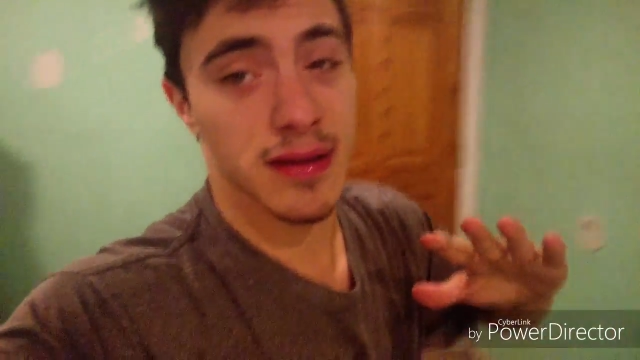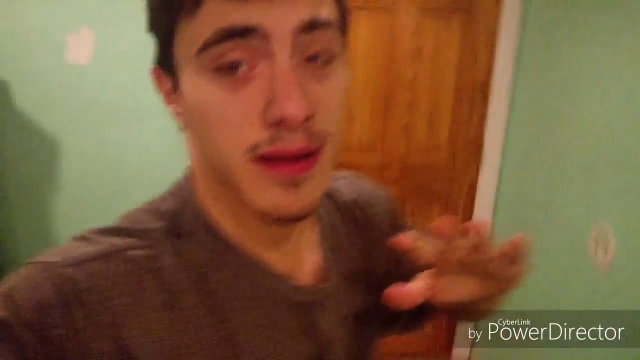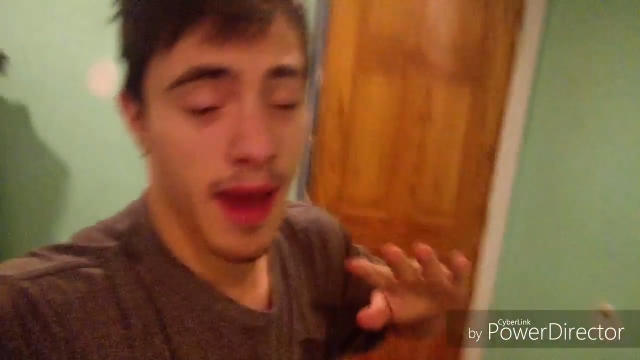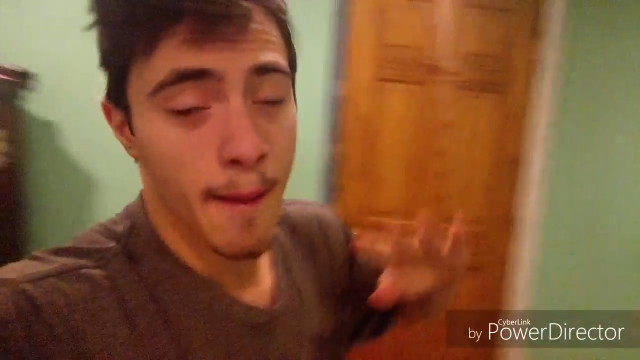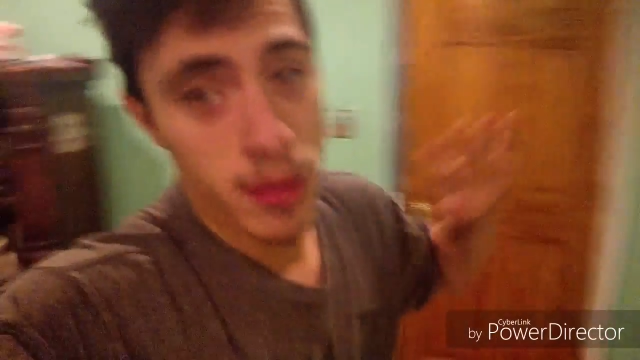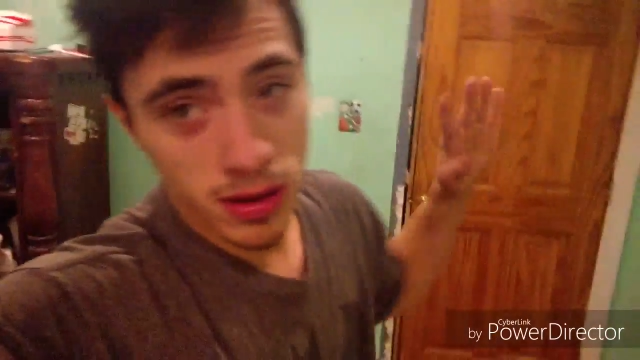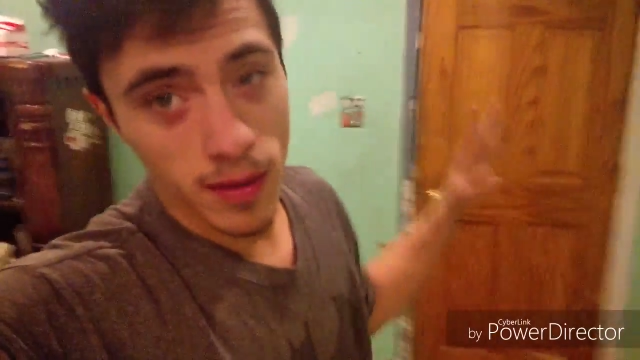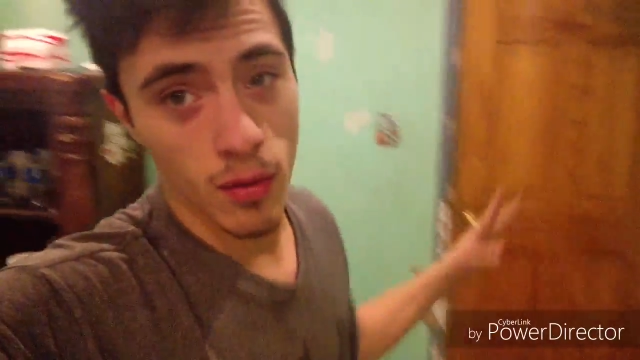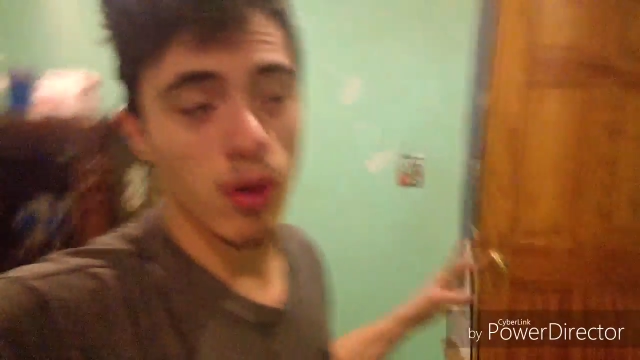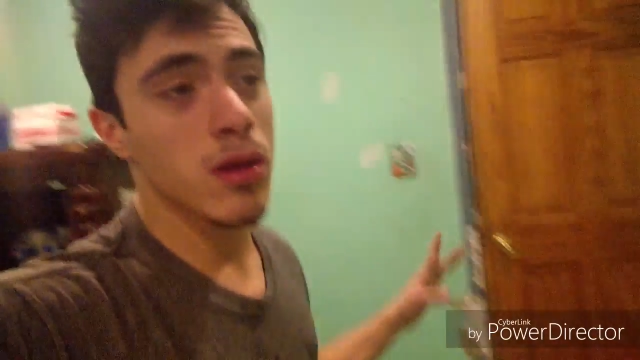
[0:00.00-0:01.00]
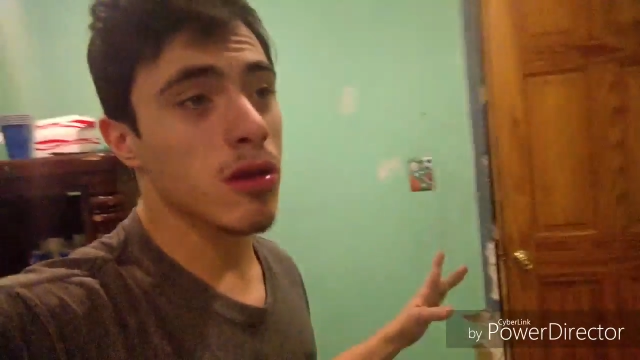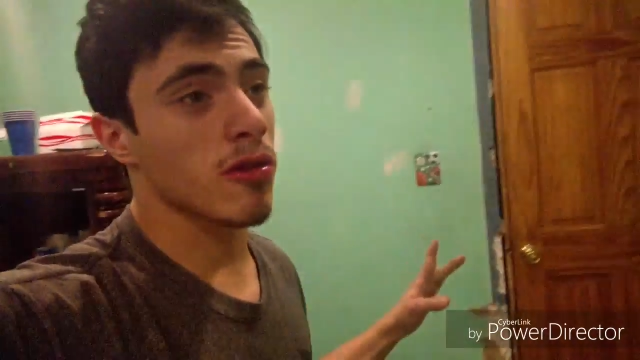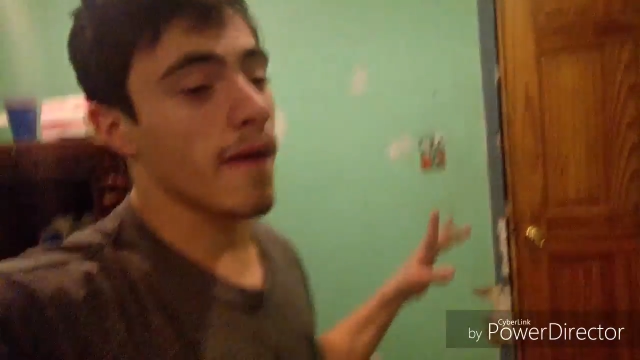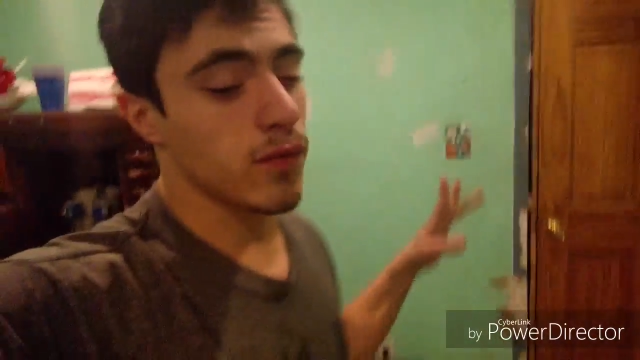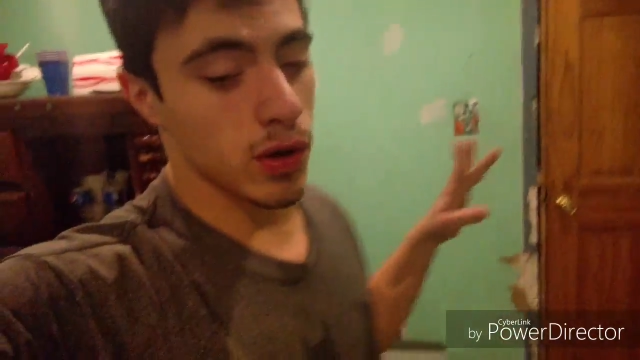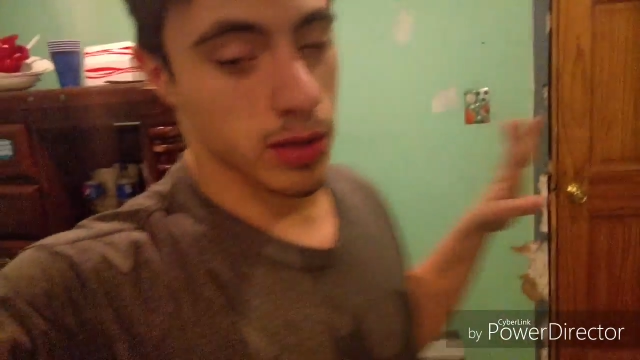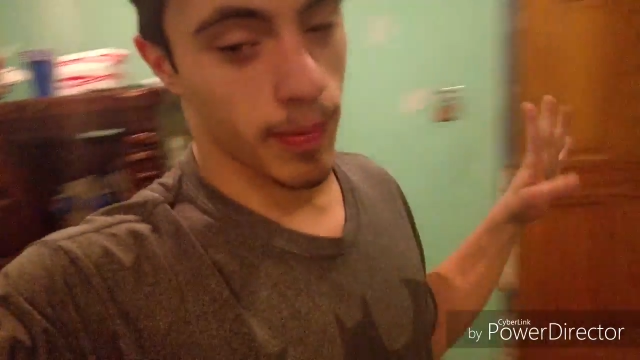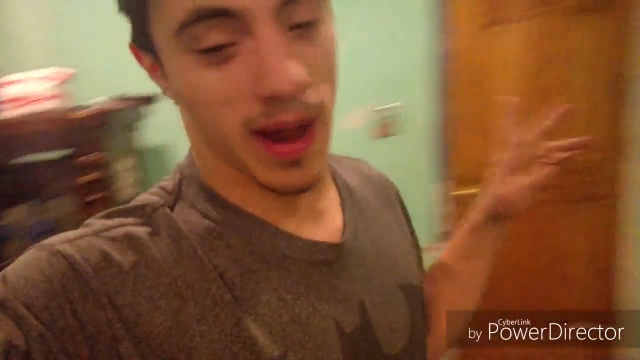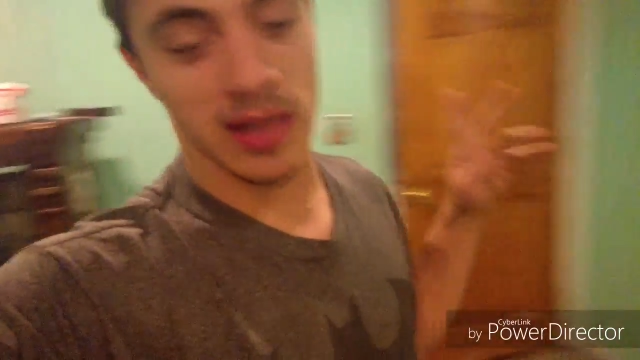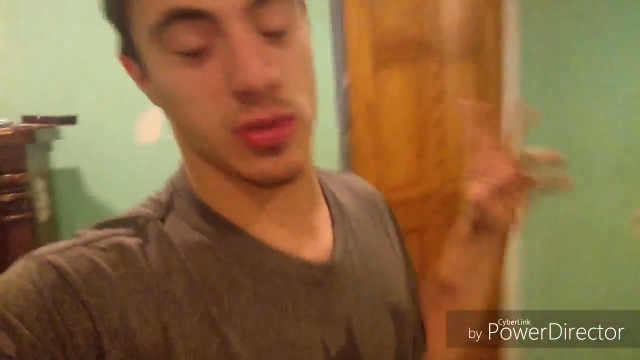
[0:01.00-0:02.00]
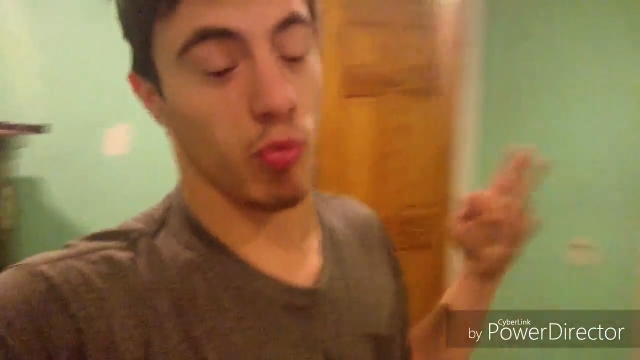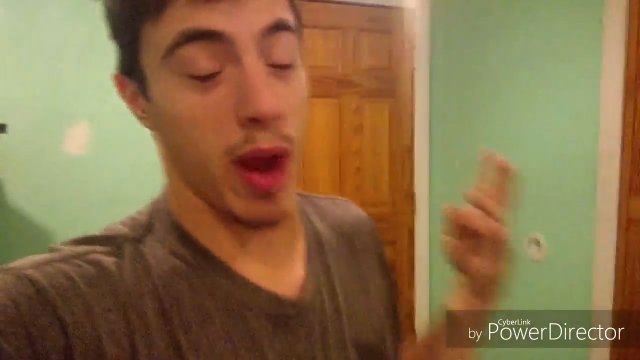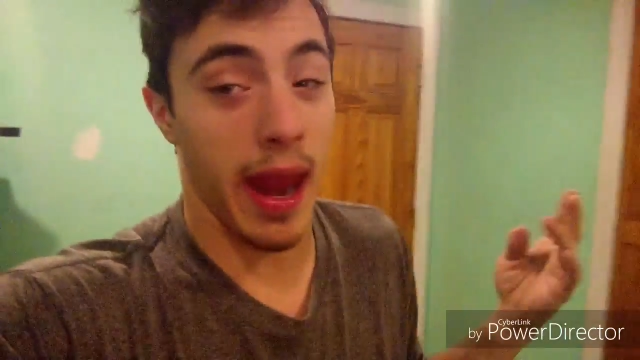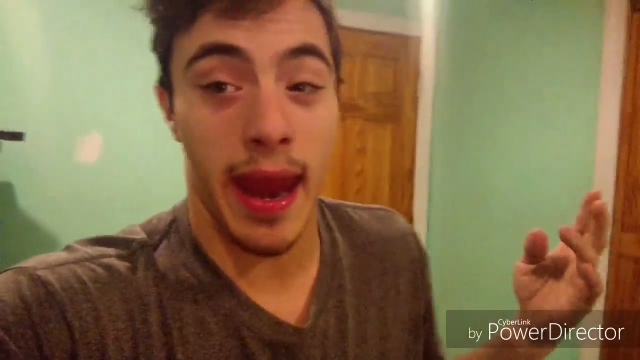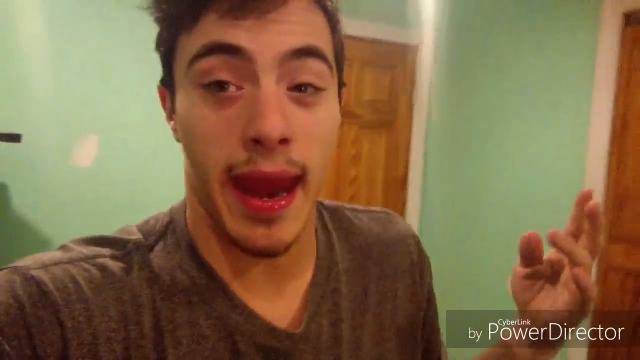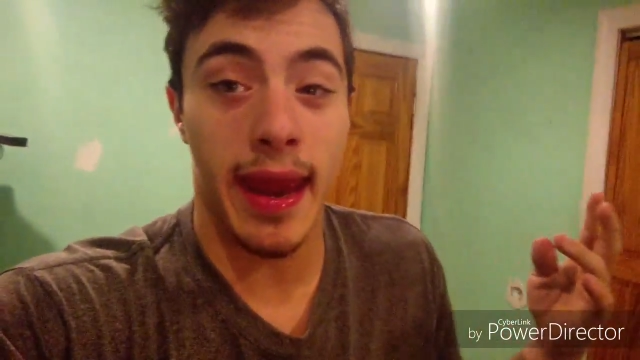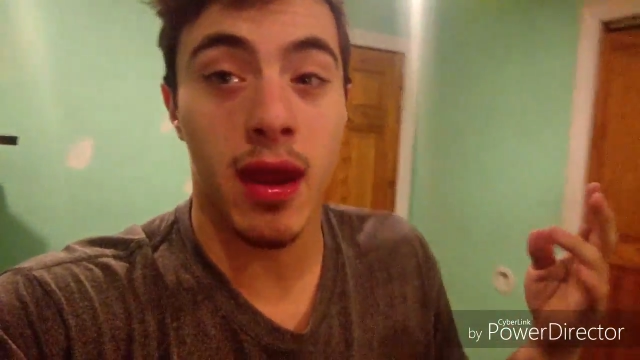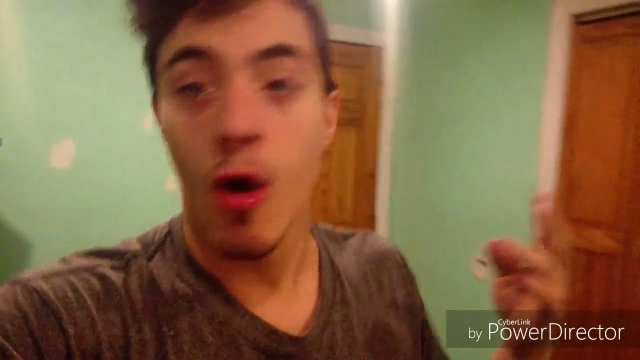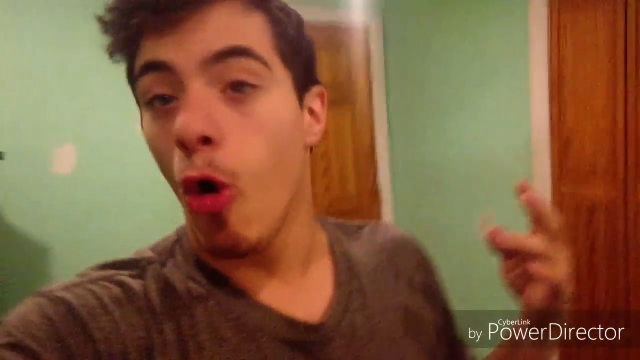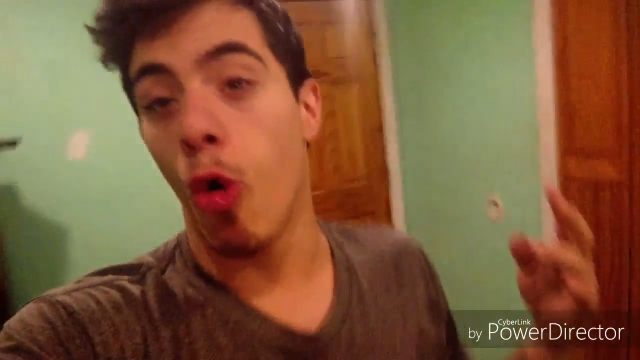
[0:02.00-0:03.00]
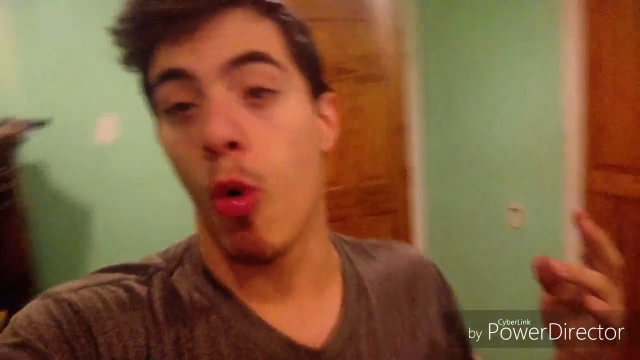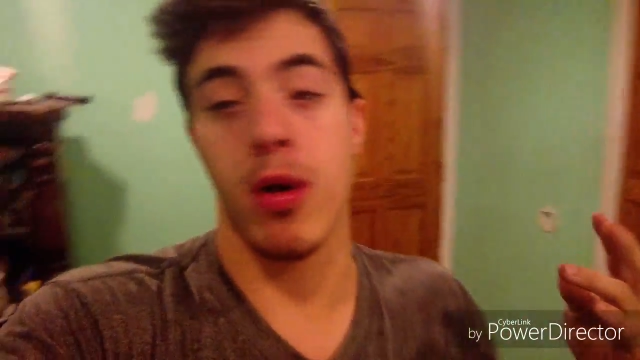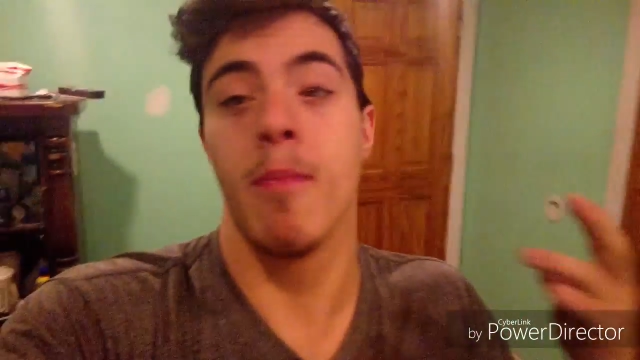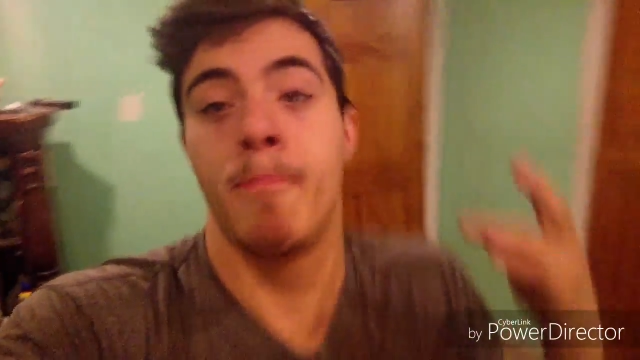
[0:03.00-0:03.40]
that means like when your loved ones passed away or your